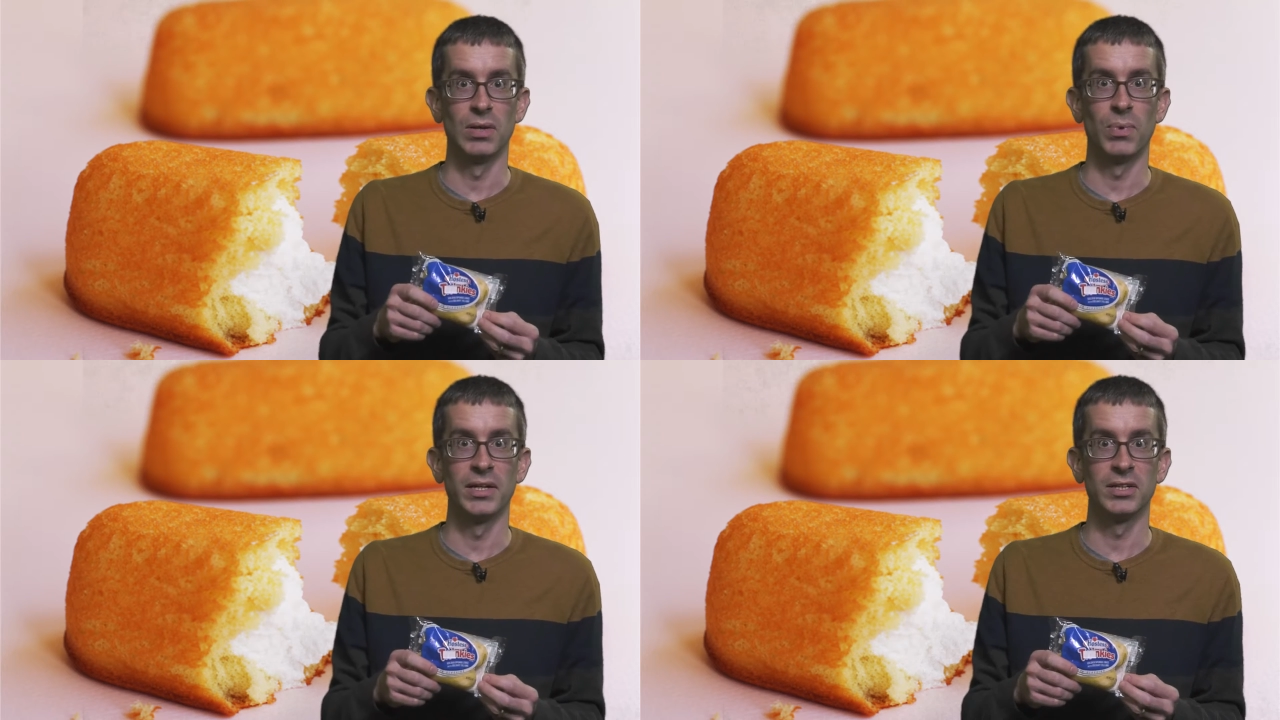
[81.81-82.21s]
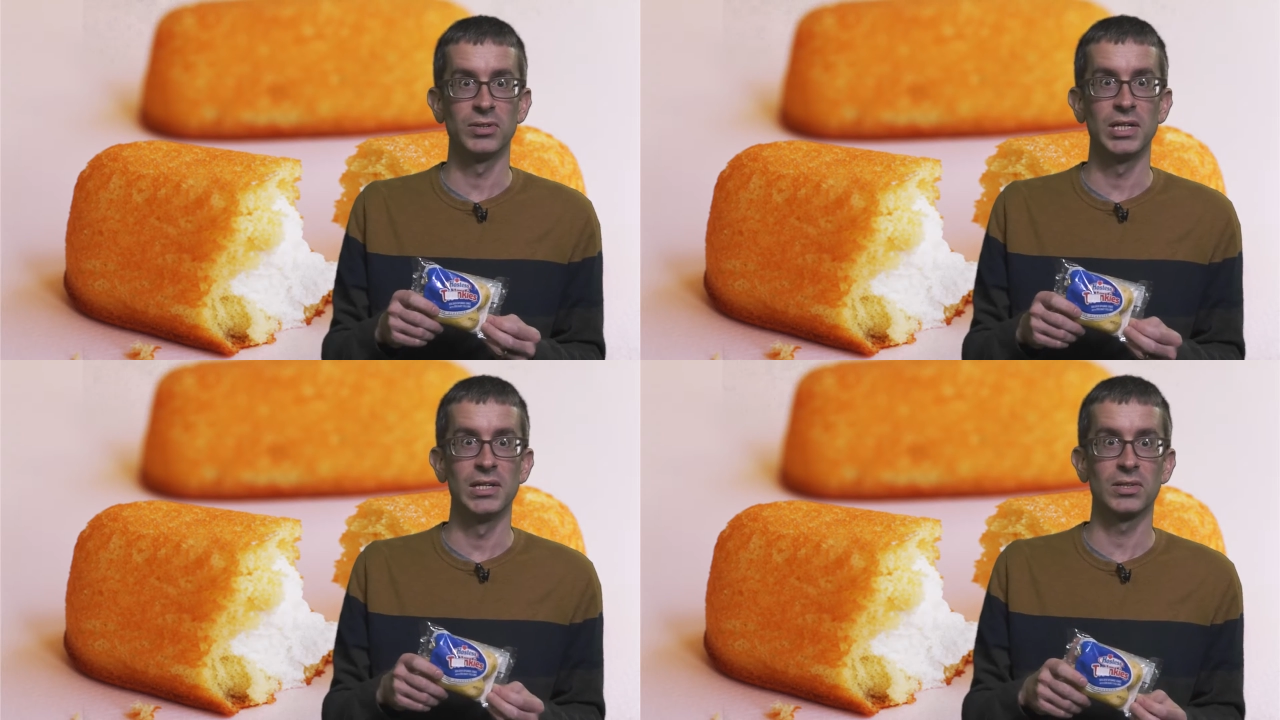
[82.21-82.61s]
when
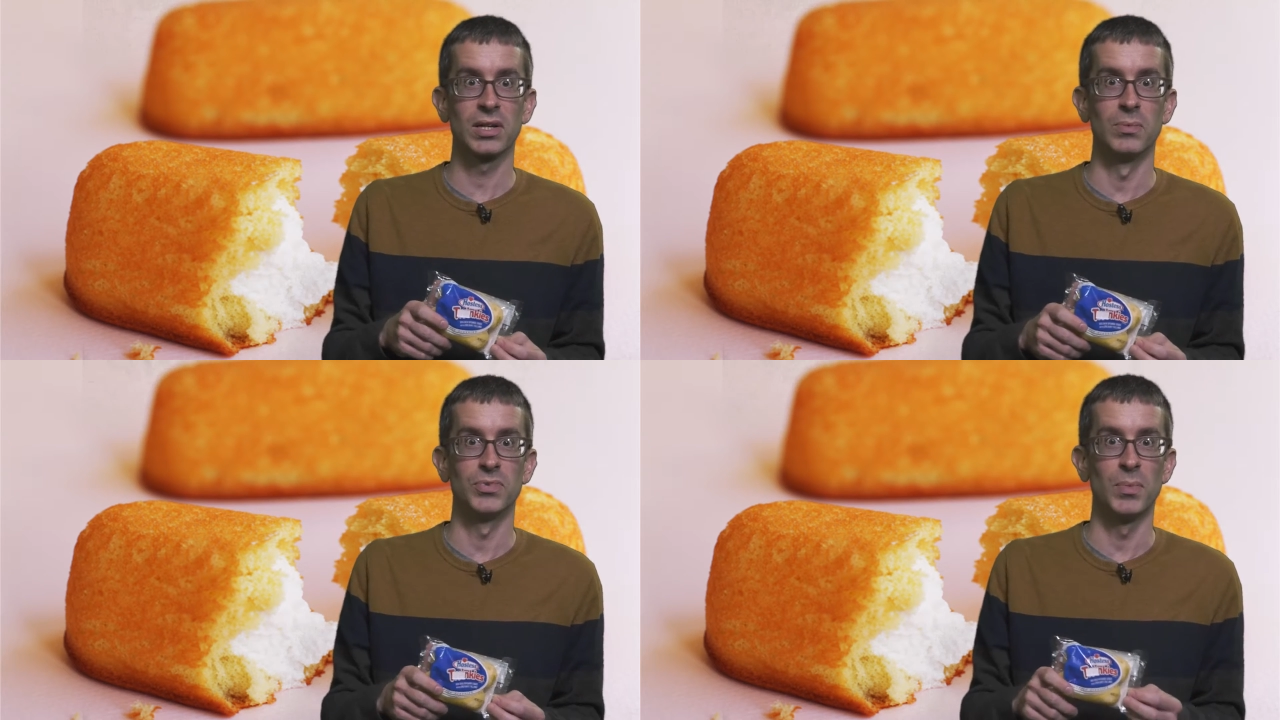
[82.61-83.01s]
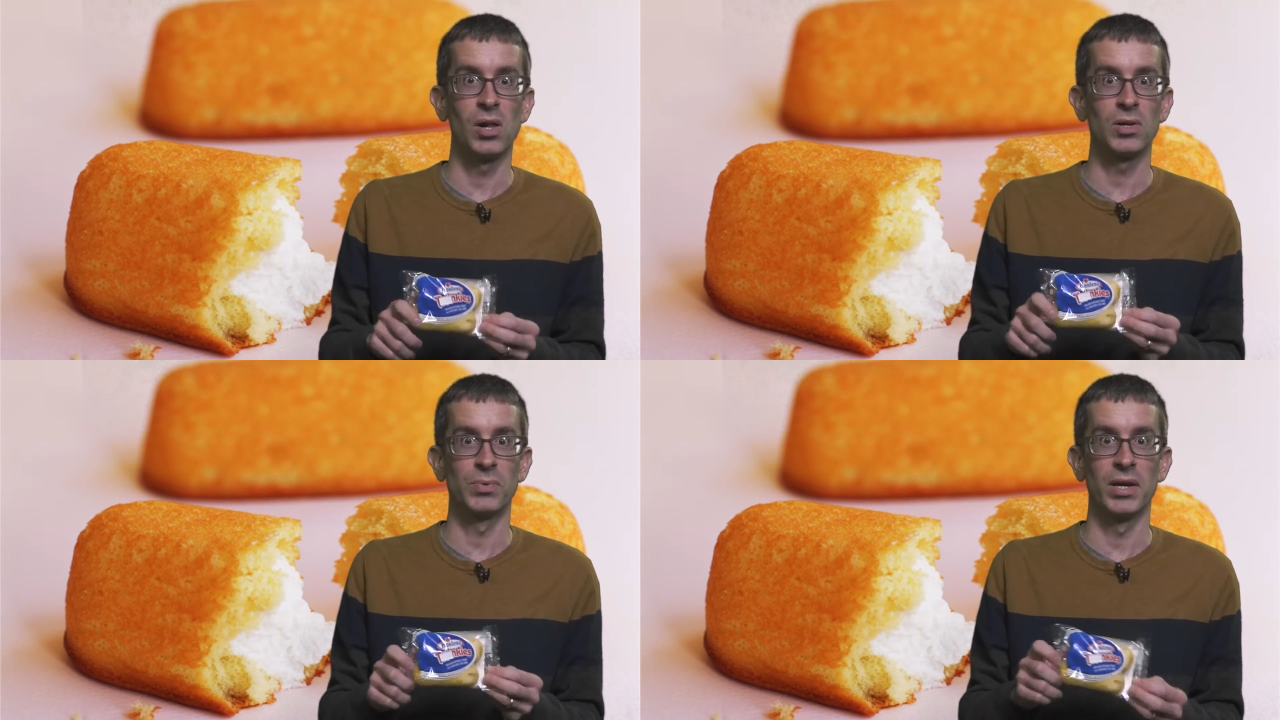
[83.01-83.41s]
ingredients come from
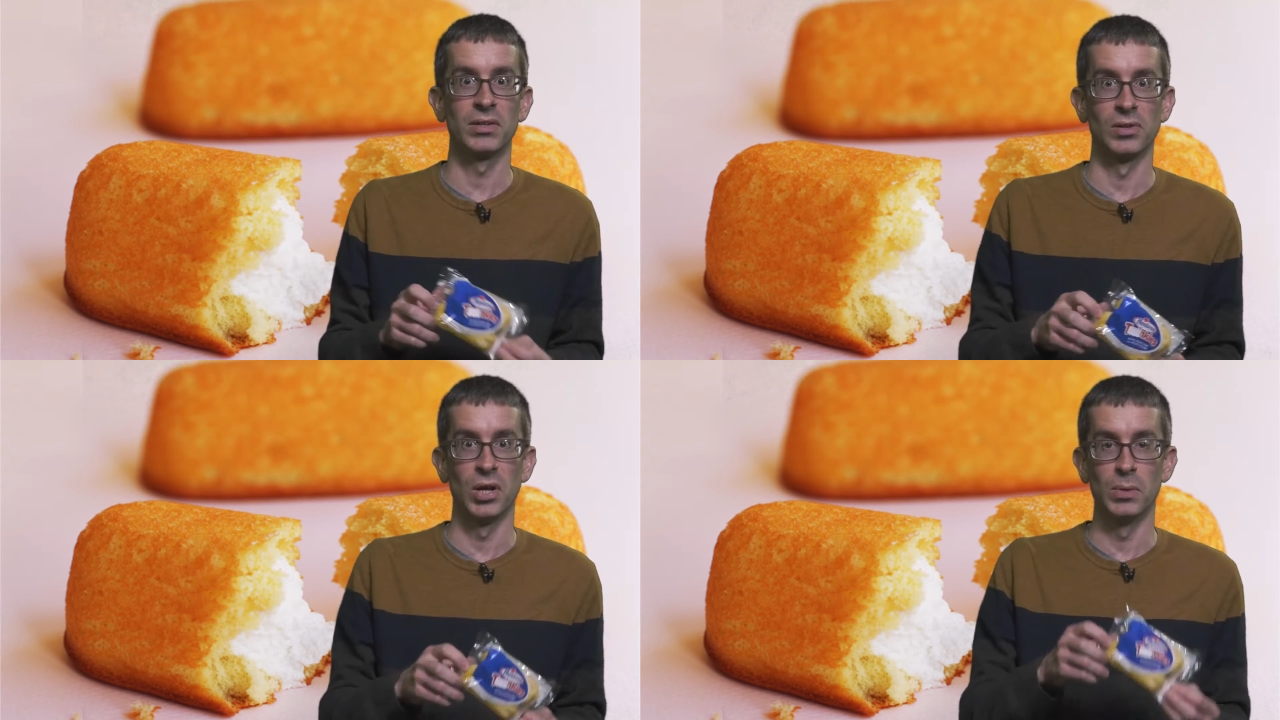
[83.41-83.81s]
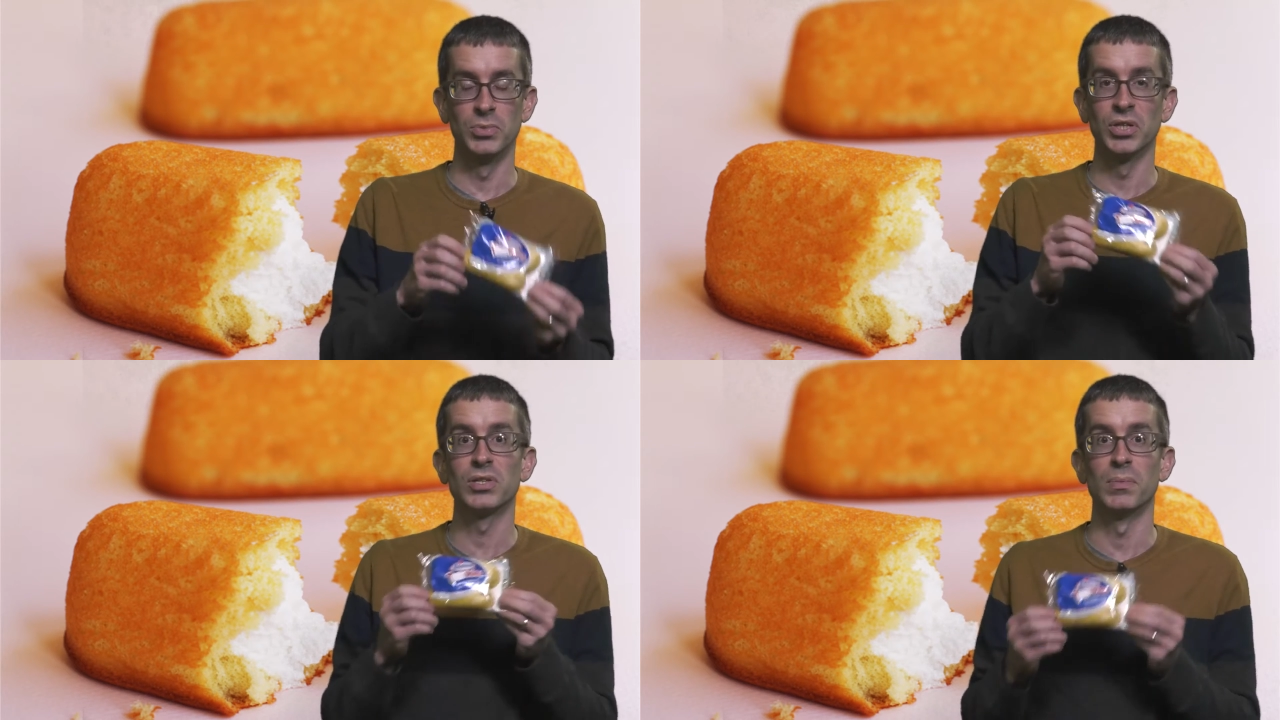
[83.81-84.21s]
all around the globe
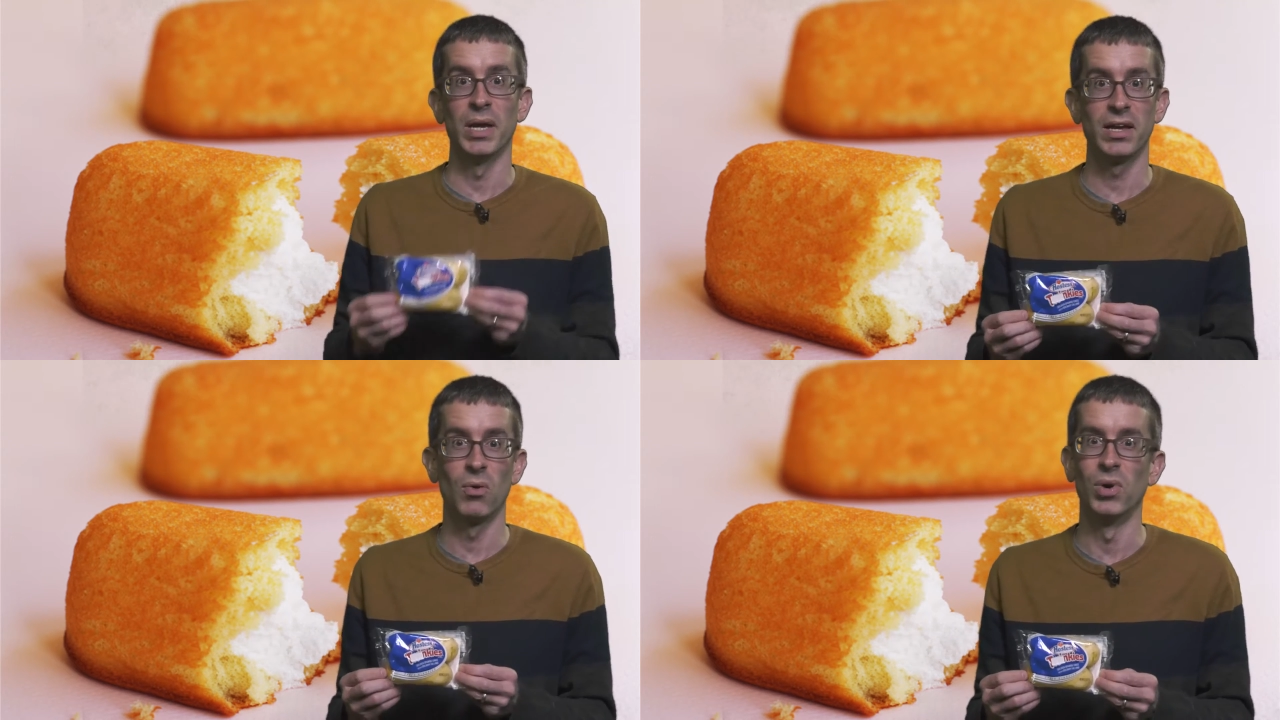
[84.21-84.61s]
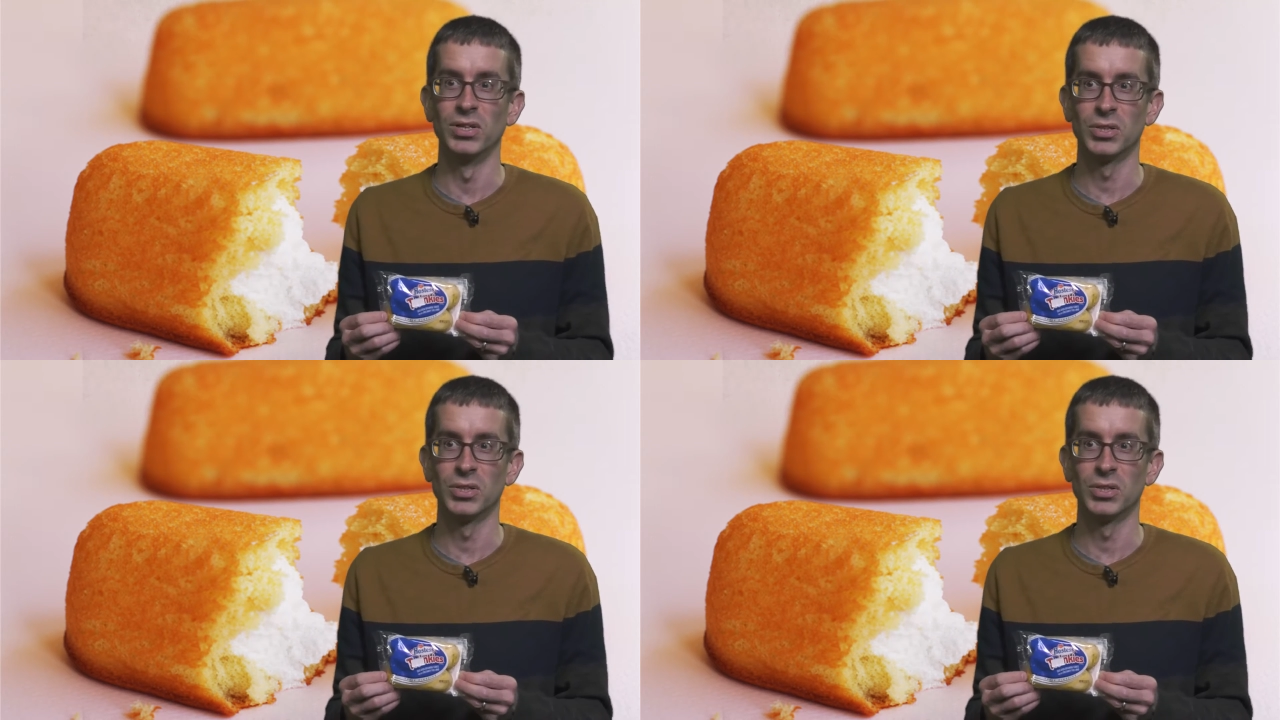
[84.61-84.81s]
just to make one